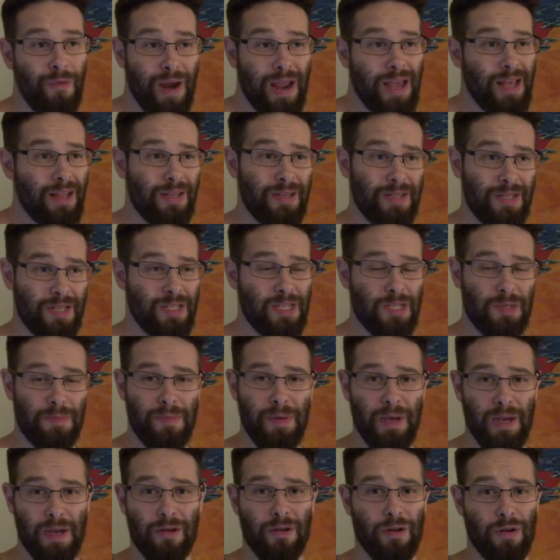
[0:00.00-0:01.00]
Regulus and
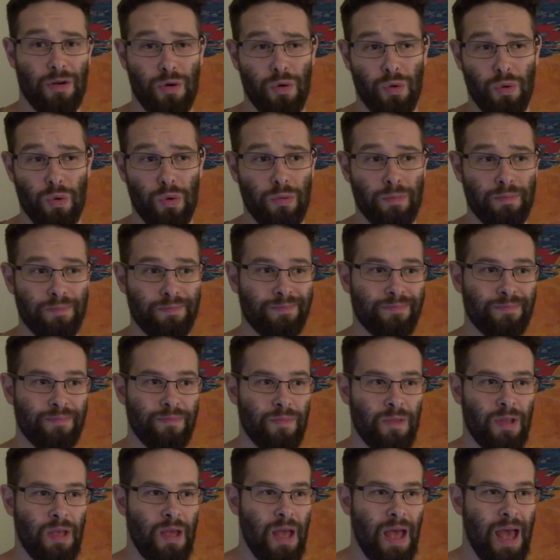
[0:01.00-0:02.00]
Spica are cool,
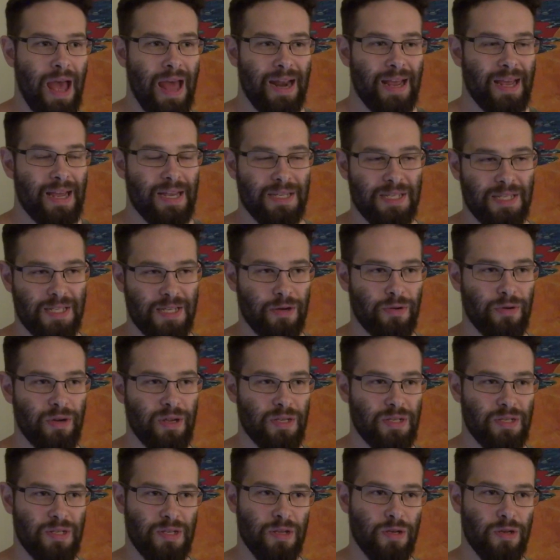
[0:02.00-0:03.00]
and I guess
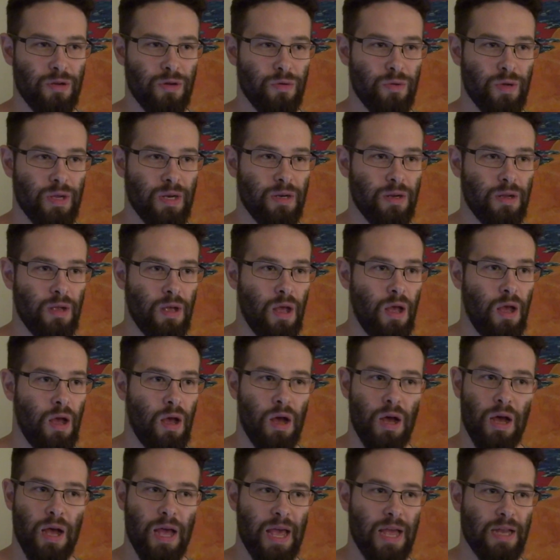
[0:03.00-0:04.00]
Sirius too, and
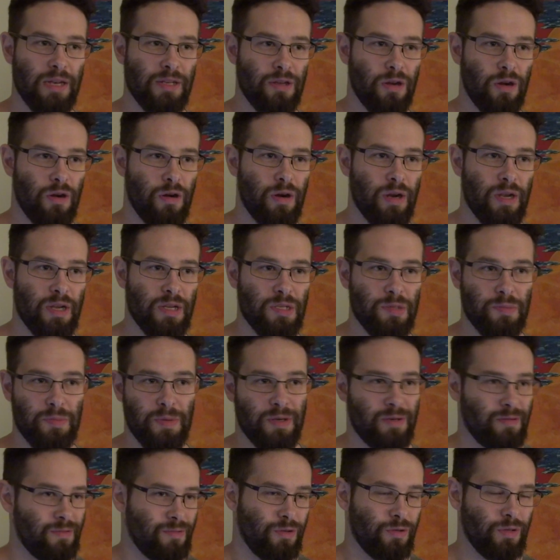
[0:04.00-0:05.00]
uh, Antares,
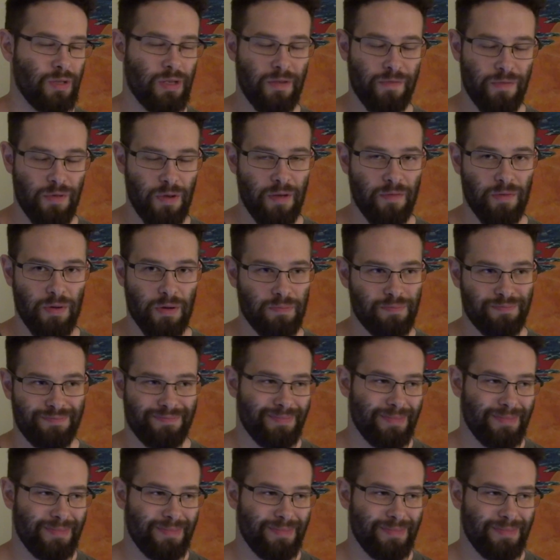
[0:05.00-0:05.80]
but only if you have a...